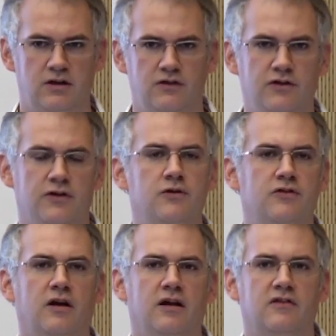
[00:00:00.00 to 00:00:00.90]
Secure
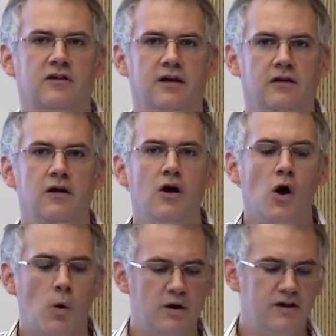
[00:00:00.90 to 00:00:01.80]
Sockets Layer.
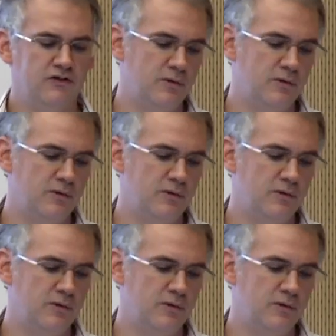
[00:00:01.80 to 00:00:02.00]
Well, here's the